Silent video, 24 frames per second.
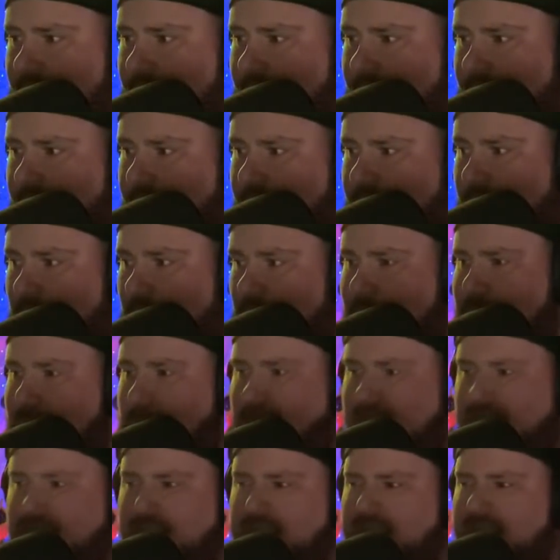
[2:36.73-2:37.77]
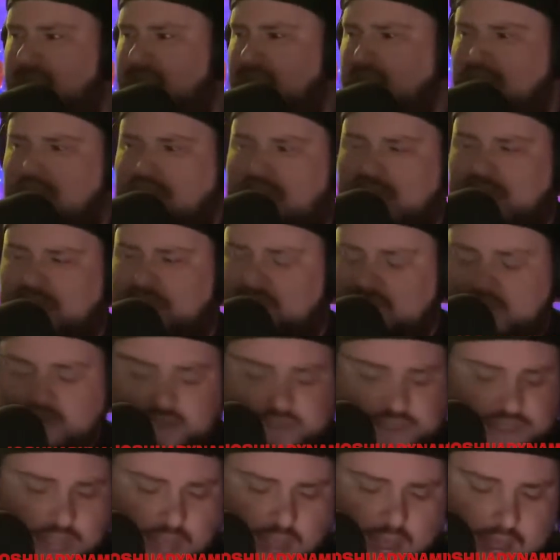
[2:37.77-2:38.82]
stops. It never
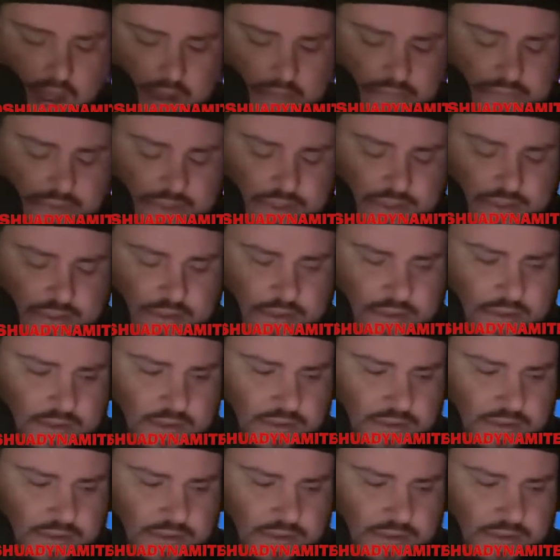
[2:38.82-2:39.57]
stops.